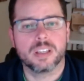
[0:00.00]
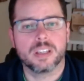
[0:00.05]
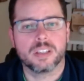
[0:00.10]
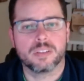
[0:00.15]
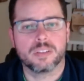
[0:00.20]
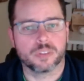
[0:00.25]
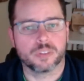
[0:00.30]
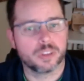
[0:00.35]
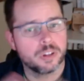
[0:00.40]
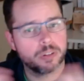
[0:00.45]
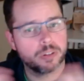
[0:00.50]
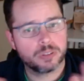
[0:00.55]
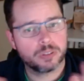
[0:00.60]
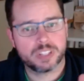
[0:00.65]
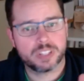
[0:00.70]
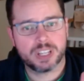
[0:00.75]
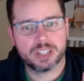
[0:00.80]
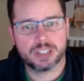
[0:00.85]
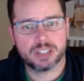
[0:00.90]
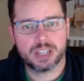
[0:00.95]
For those
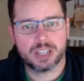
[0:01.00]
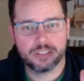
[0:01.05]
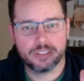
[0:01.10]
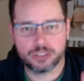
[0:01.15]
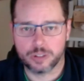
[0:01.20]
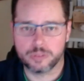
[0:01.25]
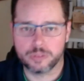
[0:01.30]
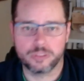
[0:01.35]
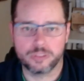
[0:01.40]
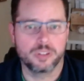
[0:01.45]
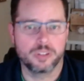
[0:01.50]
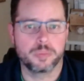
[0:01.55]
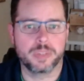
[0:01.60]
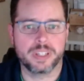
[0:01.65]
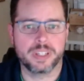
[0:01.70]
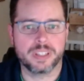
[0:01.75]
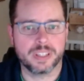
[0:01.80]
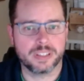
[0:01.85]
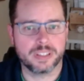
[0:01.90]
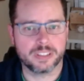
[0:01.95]
that don't know
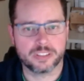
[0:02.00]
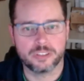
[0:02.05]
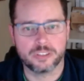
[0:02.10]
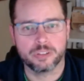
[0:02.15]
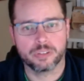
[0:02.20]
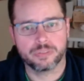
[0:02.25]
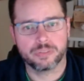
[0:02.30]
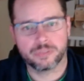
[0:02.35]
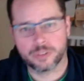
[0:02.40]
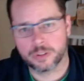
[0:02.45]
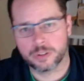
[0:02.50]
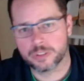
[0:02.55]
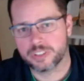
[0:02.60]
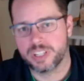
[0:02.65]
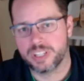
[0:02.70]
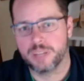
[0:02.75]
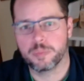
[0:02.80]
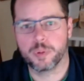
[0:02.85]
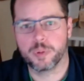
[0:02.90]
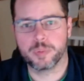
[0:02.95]
me, and this is your first
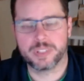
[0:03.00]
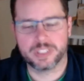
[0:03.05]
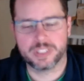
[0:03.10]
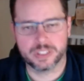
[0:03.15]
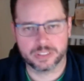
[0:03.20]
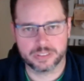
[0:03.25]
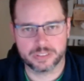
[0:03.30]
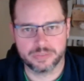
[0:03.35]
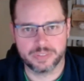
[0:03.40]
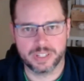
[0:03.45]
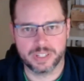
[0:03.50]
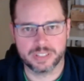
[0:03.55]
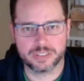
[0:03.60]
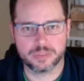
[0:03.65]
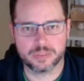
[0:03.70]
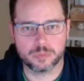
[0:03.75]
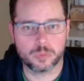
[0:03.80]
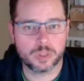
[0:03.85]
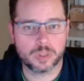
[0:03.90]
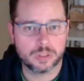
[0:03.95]
MOBTS event,
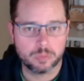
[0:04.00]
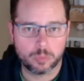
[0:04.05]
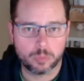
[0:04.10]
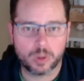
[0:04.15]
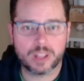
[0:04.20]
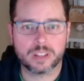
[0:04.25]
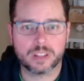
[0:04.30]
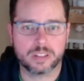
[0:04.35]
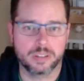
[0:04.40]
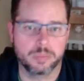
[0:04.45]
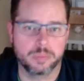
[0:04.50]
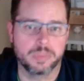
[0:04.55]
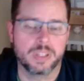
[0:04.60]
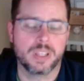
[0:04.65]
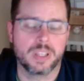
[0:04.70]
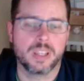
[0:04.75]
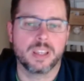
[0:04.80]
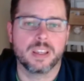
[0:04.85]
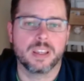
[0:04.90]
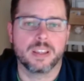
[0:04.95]
well, welcome.
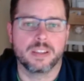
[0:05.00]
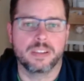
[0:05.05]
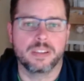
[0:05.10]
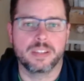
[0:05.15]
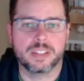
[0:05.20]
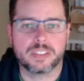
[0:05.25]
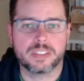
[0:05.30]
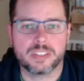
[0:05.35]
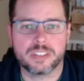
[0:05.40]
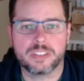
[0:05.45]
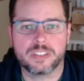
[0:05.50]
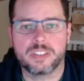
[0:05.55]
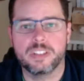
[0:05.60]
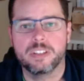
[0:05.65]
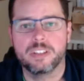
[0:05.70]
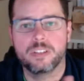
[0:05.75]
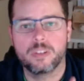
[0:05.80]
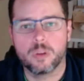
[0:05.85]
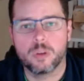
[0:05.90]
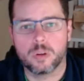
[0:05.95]
This is the
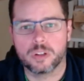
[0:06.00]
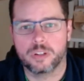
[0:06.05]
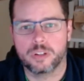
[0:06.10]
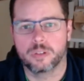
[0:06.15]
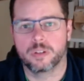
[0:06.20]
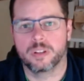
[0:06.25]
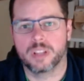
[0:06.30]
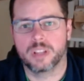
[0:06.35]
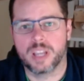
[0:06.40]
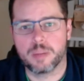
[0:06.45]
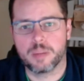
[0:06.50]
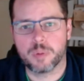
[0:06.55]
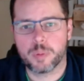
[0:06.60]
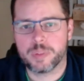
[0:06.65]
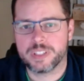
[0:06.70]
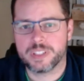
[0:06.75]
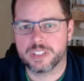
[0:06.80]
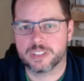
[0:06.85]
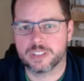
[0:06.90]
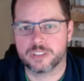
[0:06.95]
inaugural
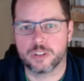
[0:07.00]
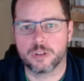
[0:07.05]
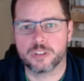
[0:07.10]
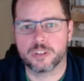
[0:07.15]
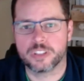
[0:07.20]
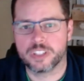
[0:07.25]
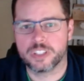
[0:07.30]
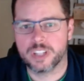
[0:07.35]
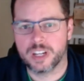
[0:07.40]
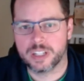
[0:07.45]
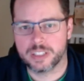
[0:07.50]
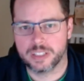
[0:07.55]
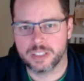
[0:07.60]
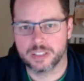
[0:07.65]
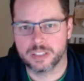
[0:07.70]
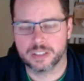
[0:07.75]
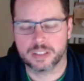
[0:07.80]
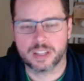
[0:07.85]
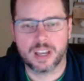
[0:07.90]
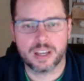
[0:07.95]
MOBTS
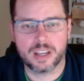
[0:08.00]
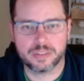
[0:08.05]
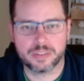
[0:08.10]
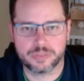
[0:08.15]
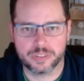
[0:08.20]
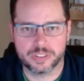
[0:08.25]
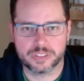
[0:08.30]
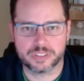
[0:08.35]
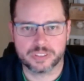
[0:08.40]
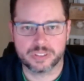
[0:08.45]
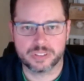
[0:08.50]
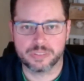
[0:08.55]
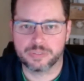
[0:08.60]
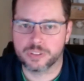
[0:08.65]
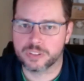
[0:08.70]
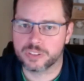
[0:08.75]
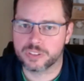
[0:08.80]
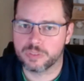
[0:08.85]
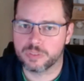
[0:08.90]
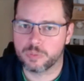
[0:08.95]
Oceania conference, the
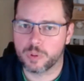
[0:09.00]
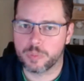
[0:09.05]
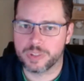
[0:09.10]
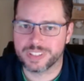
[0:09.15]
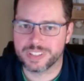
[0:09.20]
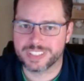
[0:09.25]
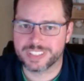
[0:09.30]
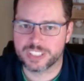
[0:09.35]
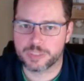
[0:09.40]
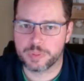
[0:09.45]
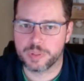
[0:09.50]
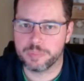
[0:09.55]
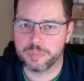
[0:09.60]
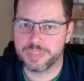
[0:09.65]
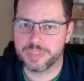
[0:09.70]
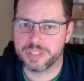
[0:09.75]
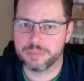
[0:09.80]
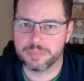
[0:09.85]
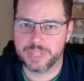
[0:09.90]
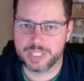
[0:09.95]
first of what we anticipate
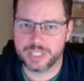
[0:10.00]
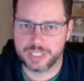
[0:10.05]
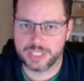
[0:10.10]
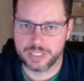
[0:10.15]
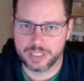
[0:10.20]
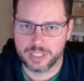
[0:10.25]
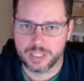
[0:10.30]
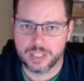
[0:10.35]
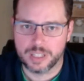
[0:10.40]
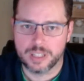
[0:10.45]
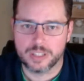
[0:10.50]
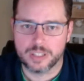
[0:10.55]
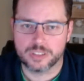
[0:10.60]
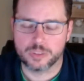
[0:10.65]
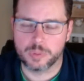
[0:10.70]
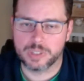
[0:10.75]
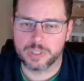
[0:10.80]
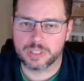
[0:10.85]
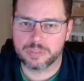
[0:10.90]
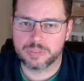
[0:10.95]
being many. So
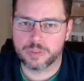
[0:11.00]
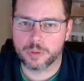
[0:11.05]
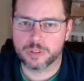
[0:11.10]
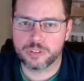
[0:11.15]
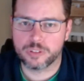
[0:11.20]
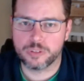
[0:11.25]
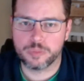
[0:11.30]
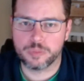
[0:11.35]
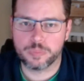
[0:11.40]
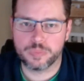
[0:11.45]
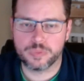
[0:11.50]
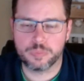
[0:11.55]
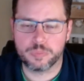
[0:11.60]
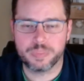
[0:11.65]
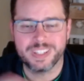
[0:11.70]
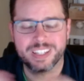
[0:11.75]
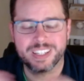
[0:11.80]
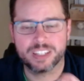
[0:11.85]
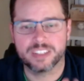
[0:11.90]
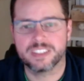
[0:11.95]
we look forward to
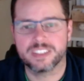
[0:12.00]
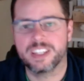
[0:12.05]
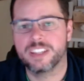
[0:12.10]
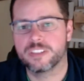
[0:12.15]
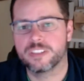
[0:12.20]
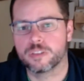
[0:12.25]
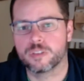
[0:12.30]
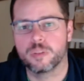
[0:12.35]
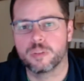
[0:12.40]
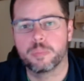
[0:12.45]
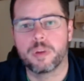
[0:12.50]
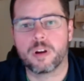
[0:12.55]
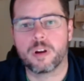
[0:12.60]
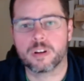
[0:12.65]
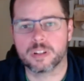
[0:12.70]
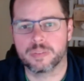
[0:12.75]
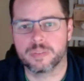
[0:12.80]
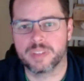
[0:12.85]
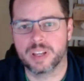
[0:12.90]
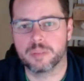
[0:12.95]
being an integral
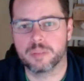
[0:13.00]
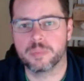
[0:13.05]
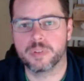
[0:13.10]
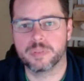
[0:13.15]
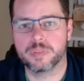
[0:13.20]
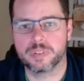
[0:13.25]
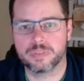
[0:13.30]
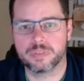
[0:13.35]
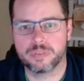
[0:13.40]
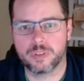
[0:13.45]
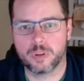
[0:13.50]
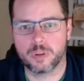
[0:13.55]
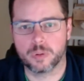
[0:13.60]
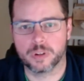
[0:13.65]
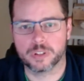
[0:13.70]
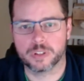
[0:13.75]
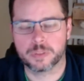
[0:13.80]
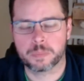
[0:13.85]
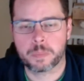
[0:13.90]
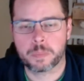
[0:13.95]
part of that moving forward.